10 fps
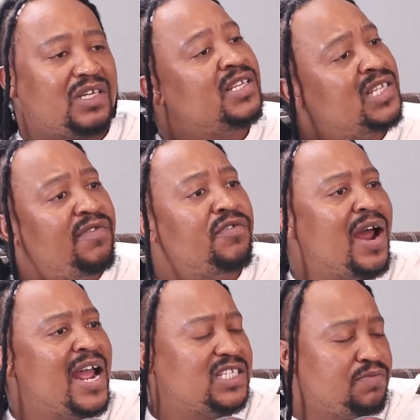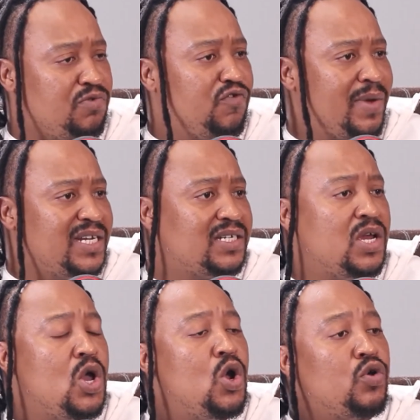civil rights movement
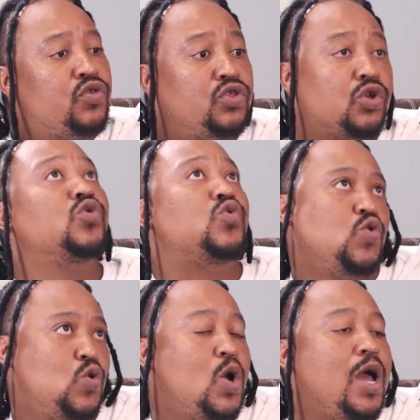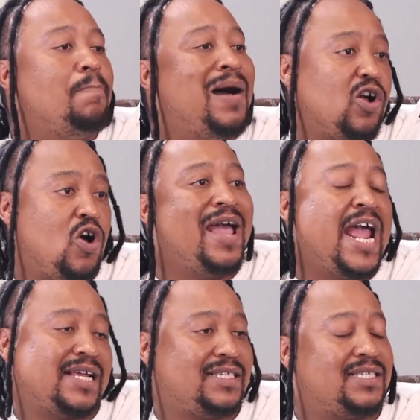through Malcolm
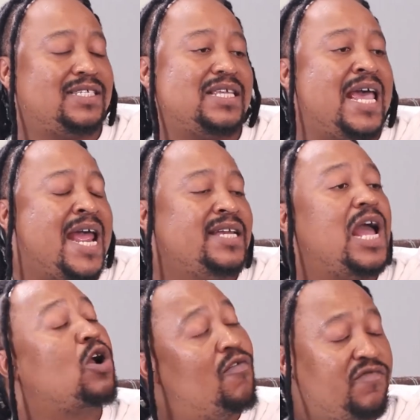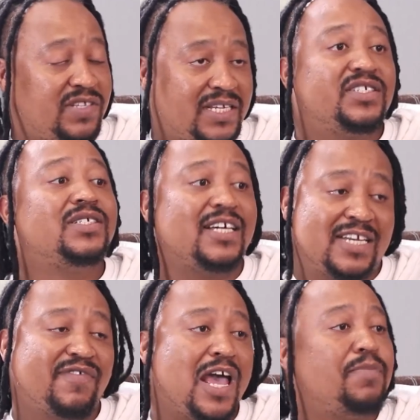X and a conversation that
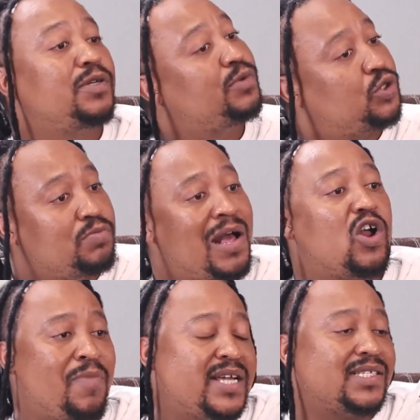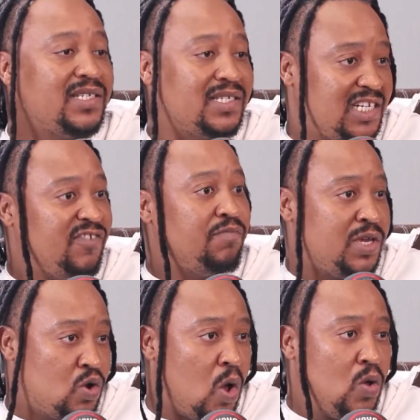never happened between Malcolm X and Steve
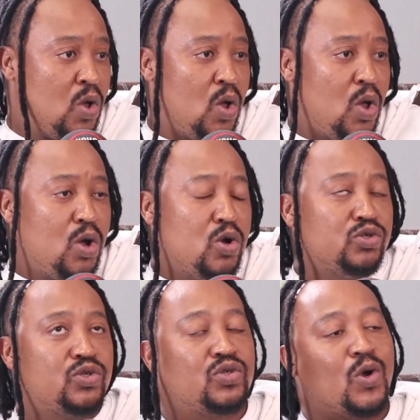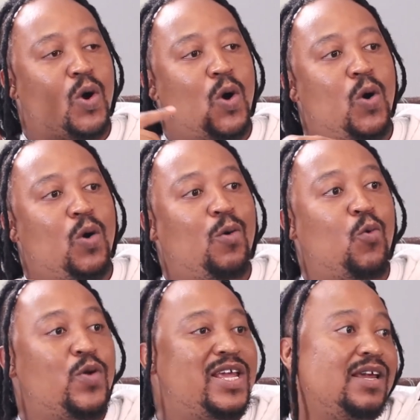Biko. So
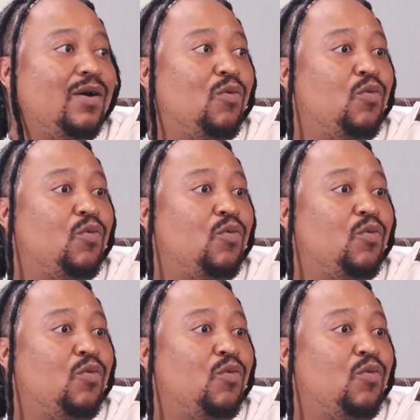we